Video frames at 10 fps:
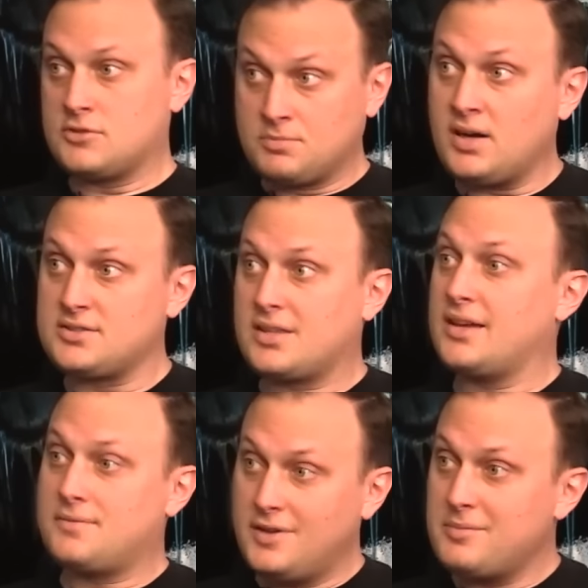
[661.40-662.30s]
response to
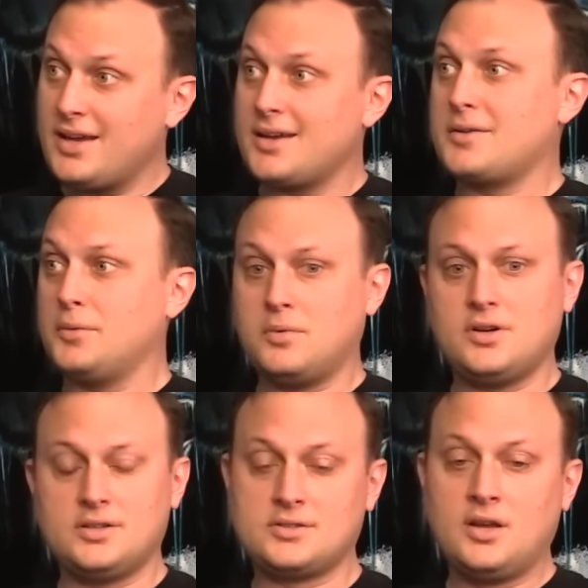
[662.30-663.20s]
that feedback
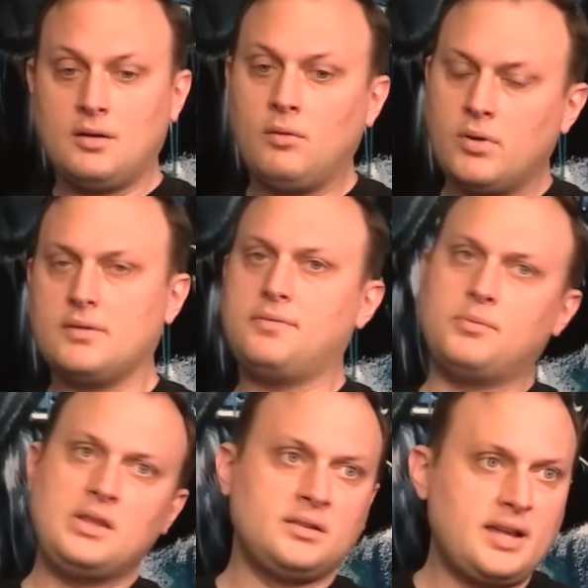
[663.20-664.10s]
was, well, what if
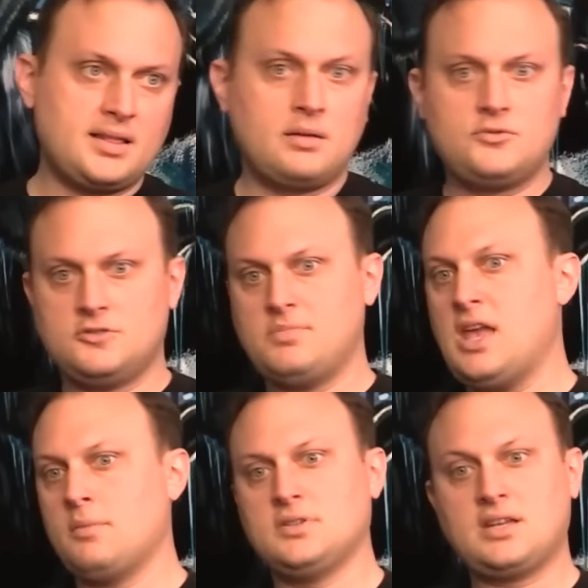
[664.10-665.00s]
we let them just be
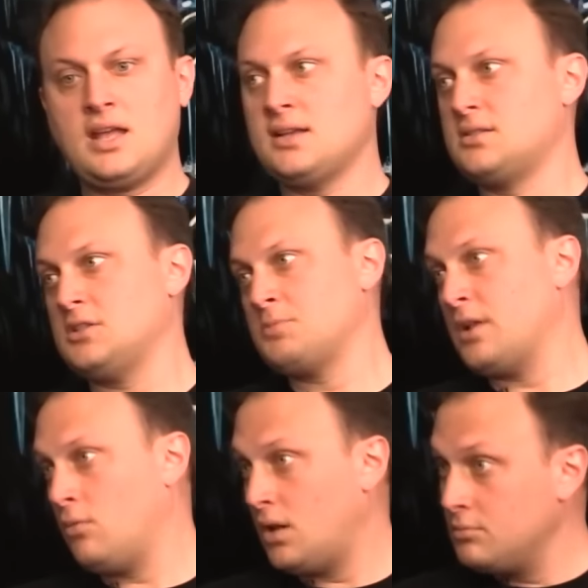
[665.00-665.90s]
able to cast this
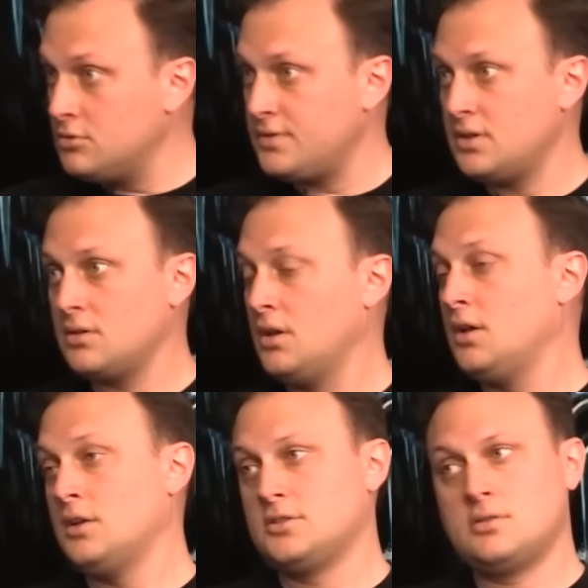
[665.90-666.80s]
spell while moving
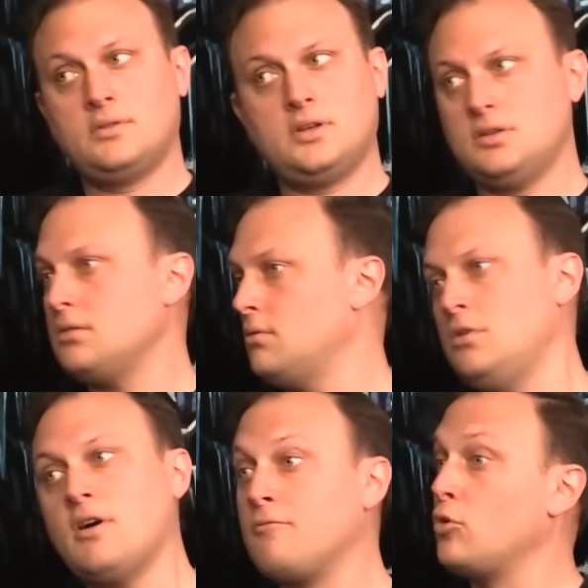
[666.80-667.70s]
so that
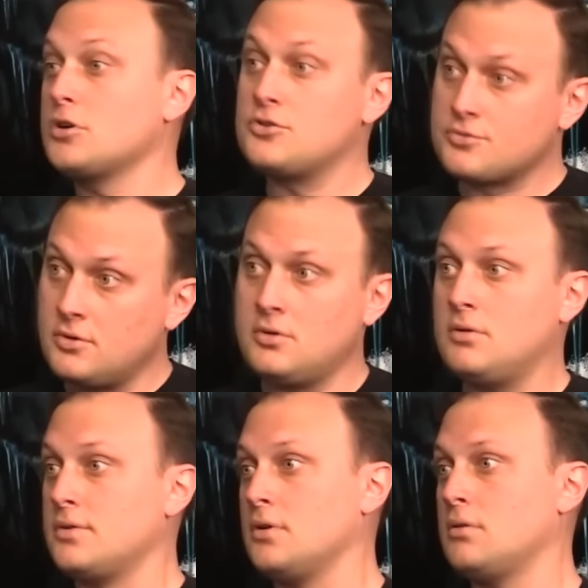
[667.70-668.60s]
you have more control
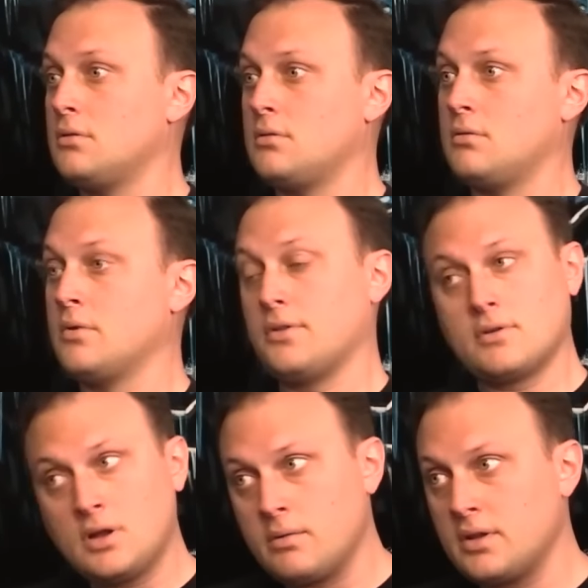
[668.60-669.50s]
over where they're
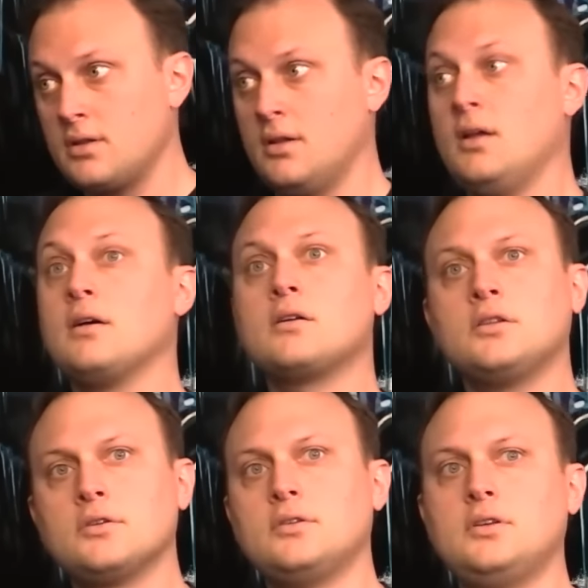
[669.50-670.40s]
going?
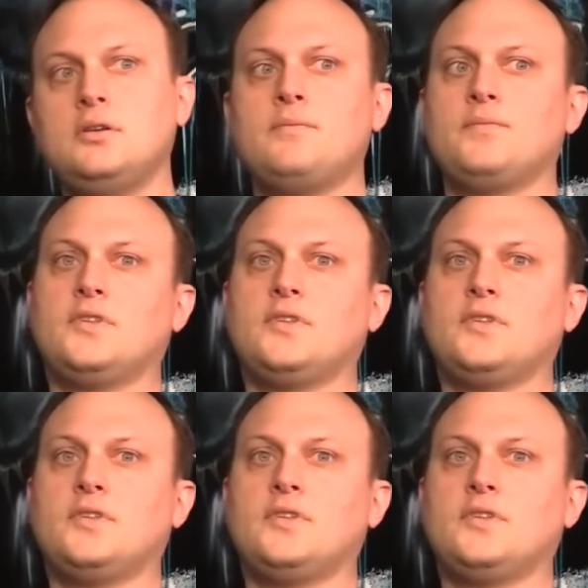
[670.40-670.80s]
Clearly,